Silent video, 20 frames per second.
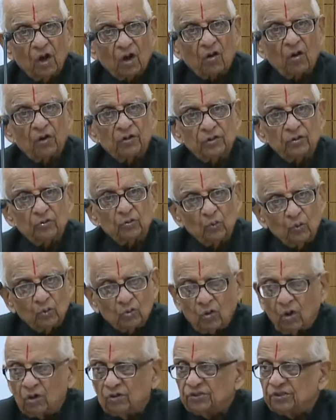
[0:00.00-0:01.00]
according to
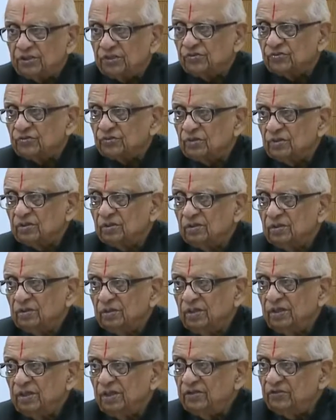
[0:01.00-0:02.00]
good conscience,
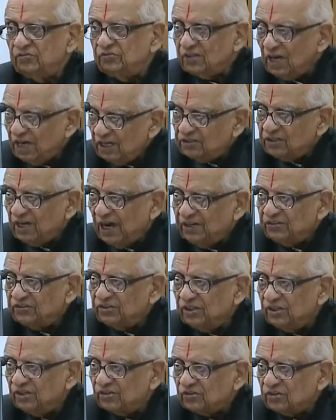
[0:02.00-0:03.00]
if he is
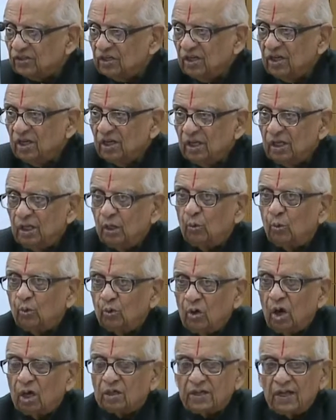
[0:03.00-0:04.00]
righteous, he
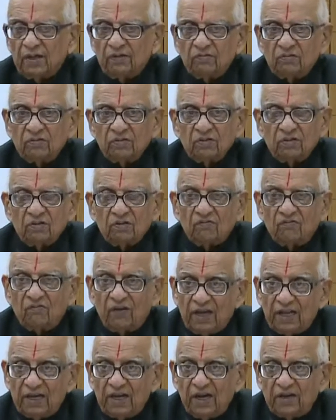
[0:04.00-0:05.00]
would not have
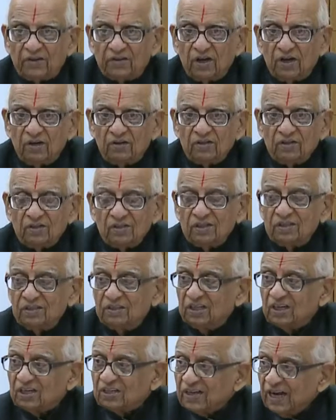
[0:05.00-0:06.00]
violated
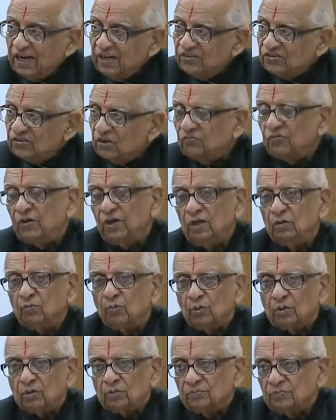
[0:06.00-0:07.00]
the rights of
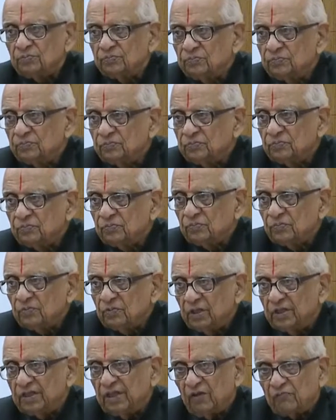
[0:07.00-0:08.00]
anyone.
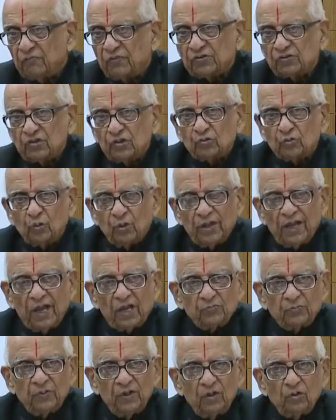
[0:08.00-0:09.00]
The emphasis today
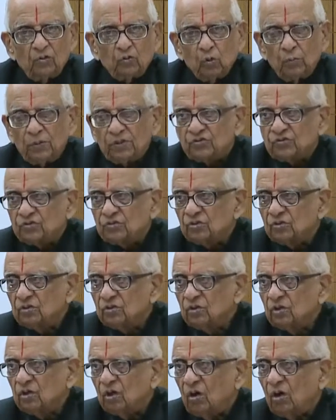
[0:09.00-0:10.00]
has been too much
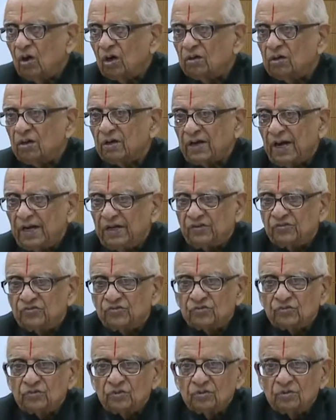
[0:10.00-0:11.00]
on
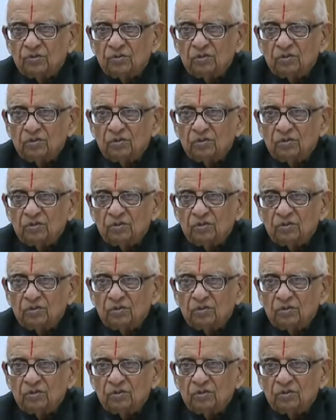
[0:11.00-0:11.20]
rights.